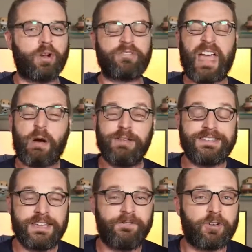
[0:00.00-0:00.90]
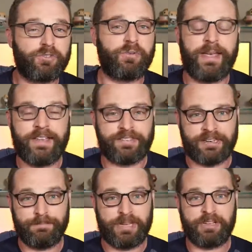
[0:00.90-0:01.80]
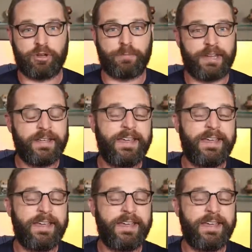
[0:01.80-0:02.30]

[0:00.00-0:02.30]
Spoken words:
how it differs from SNMP a little bit,